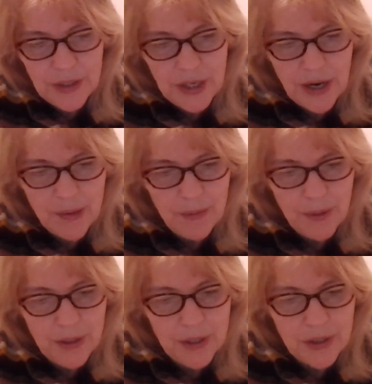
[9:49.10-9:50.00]
chair,
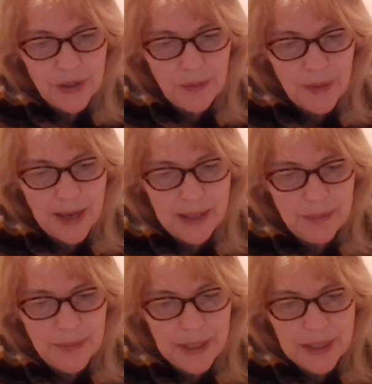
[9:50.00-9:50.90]
pulled the soup and
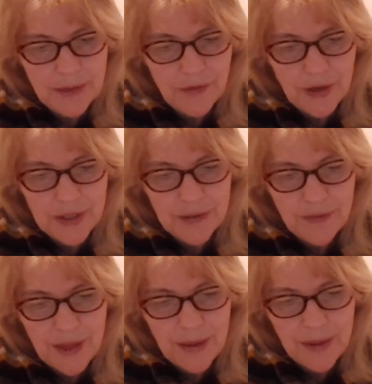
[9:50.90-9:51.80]
meat in front of
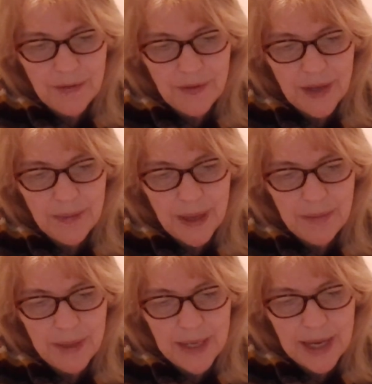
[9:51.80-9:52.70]
him,
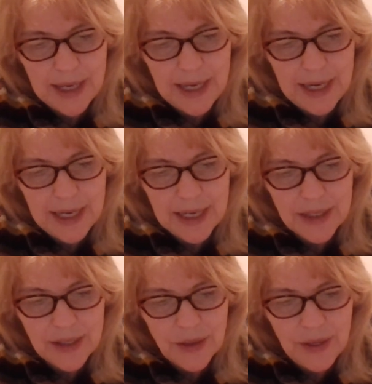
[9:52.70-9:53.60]
and began eating
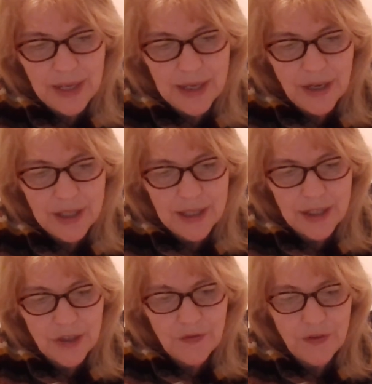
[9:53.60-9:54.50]
as though he had not
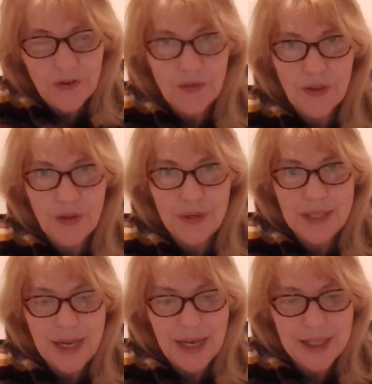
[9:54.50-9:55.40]
touched food for 3
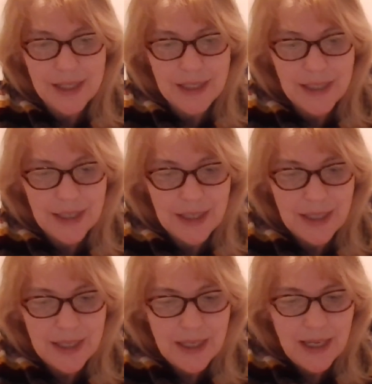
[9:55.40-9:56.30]
days.
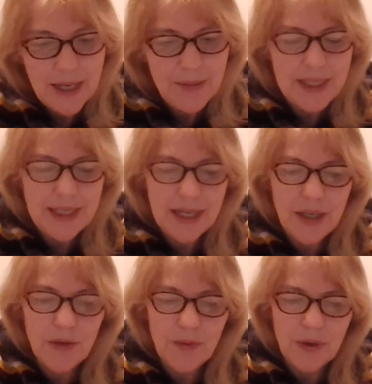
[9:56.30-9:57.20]
I must tell
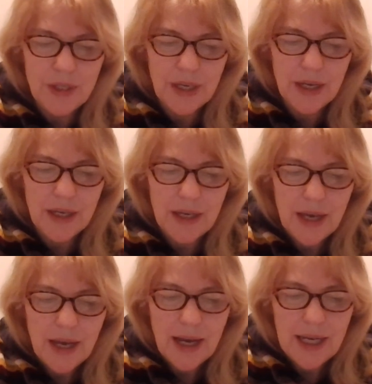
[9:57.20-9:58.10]
you, Rodya,
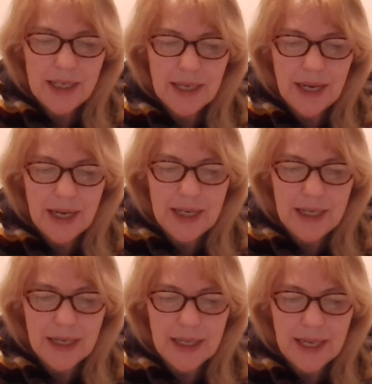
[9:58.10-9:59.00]
I
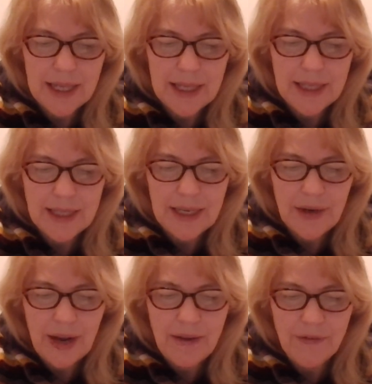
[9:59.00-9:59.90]
dine like this
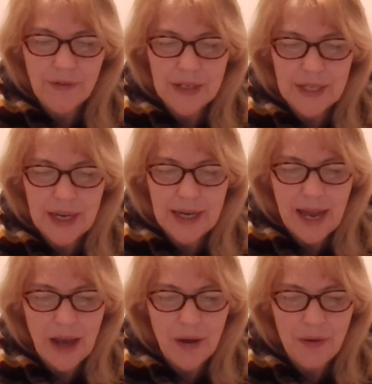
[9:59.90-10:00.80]
here every day
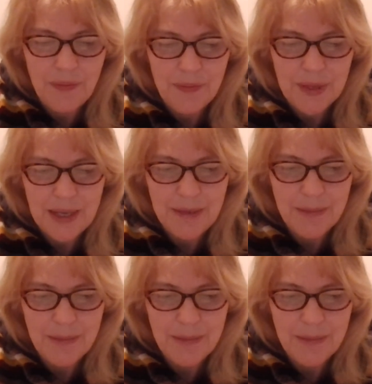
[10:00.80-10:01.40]
now. he